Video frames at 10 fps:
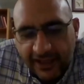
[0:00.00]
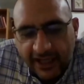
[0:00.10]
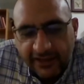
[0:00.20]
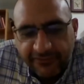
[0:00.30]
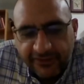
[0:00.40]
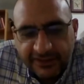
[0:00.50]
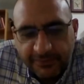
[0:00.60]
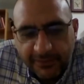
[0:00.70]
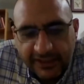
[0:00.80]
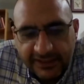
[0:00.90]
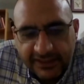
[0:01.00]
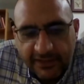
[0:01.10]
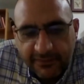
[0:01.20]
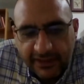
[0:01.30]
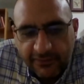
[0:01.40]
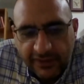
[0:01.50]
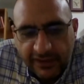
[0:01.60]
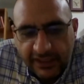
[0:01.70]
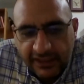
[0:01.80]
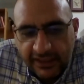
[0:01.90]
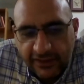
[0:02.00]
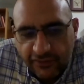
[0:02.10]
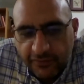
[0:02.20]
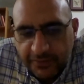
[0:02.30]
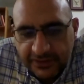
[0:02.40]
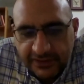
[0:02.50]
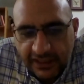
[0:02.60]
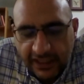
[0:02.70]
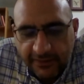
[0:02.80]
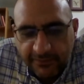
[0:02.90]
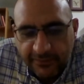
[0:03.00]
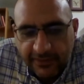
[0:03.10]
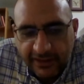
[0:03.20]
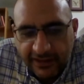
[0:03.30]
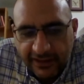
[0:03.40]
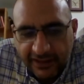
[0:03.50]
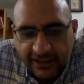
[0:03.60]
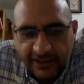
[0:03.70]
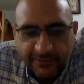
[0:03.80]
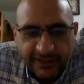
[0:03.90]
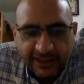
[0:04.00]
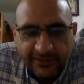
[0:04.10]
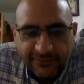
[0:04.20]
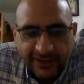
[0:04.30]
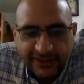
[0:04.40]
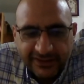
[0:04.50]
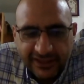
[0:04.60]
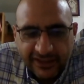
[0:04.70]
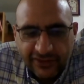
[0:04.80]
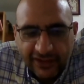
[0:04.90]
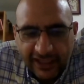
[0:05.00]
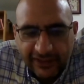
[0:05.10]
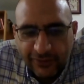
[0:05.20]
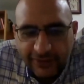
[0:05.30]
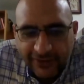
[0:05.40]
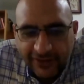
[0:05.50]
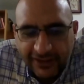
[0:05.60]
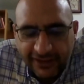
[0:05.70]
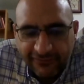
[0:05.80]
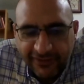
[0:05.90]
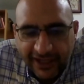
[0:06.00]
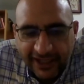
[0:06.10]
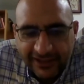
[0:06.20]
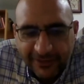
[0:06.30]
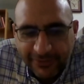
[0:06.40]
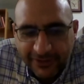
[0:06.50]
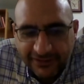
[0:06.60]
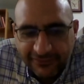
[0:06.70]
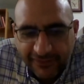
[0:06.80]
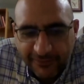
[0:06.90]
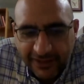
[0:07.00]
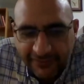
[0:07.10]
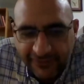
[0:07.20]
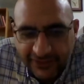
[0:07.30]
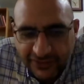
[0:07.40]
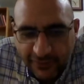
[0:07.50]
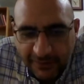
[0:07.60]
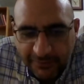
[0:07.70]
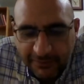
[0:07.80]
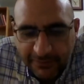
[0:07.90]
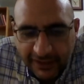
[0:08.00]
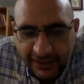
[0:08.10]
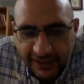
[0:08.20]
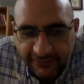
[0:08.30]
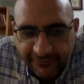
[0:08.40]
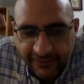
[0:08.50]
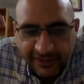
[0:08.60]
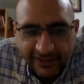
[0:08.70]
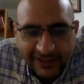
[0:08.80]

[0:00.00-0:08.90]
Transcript: I first met Sami with leading groups. He was an alternative guide, a person from Yafa showing people Yafa.